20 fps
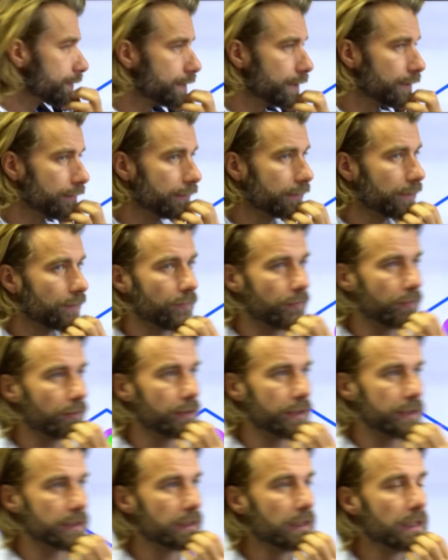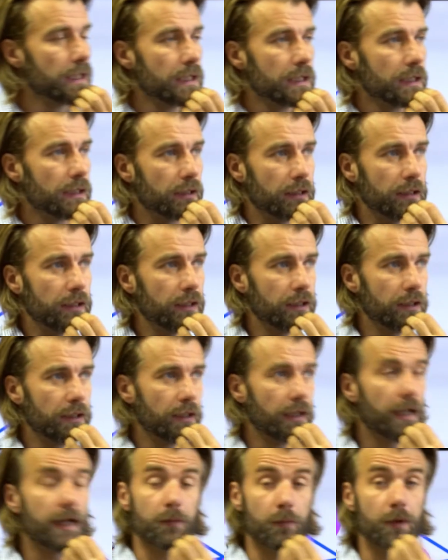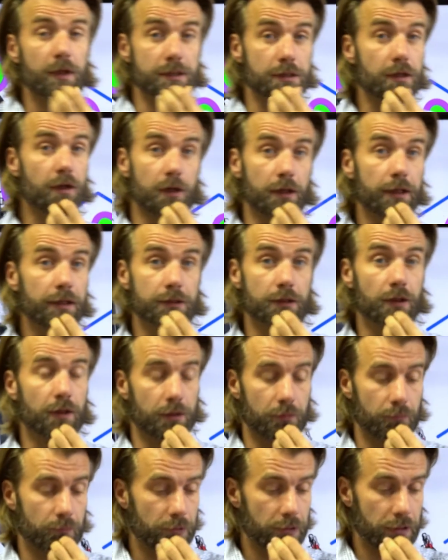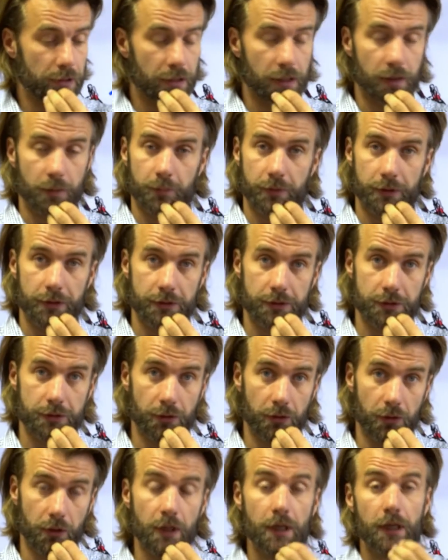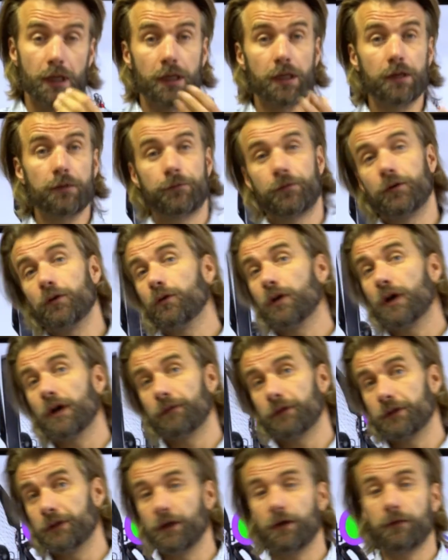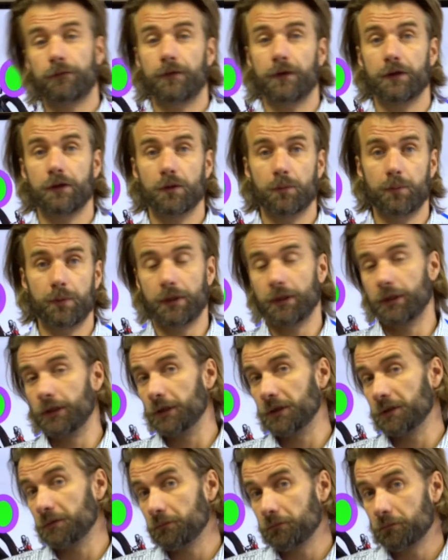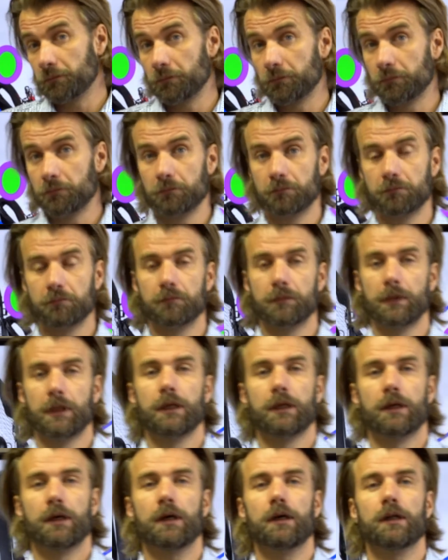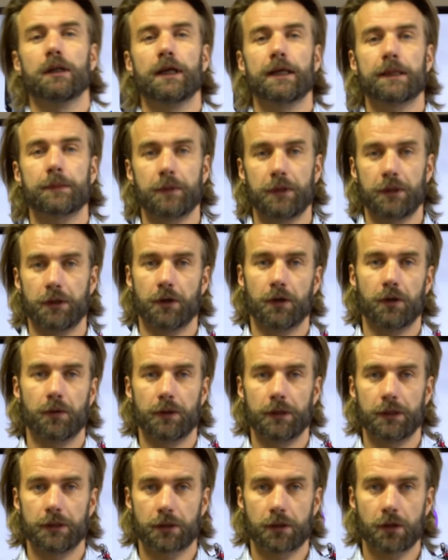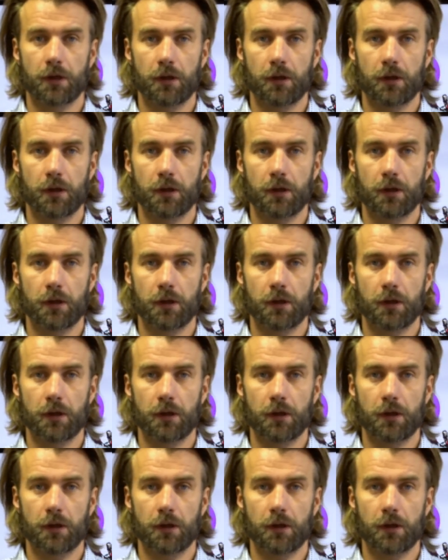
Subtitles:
steering authority. It's gonna work, I'm pretty sure. If you have a different opinion, let me know in the